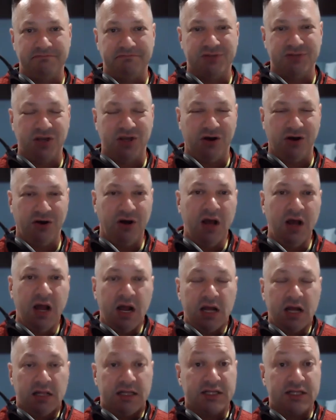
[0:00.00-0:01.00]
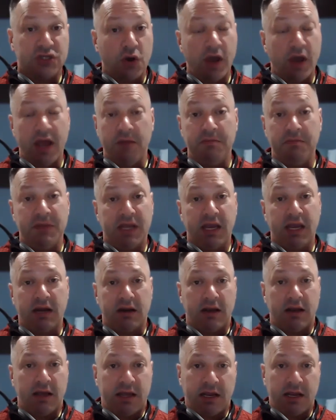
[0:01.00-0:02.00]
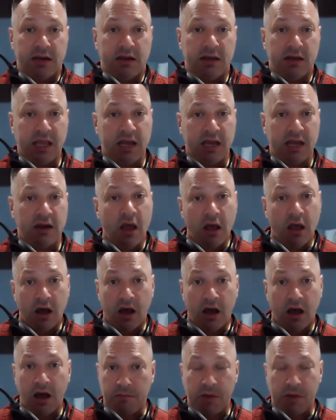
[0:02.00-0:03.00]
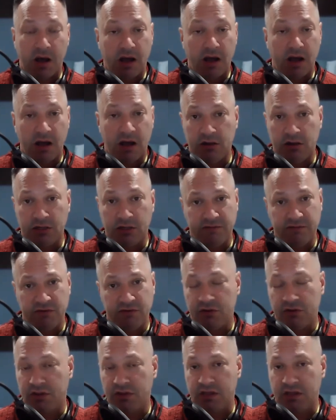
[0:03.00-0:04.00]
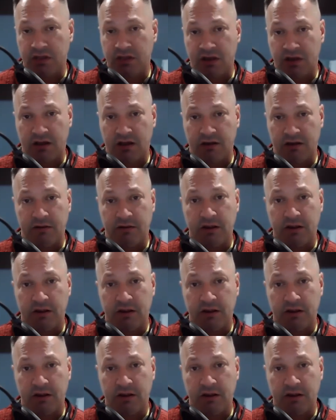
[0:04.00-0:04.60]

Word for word: So let's go ahead and begin. And again, I'll give you the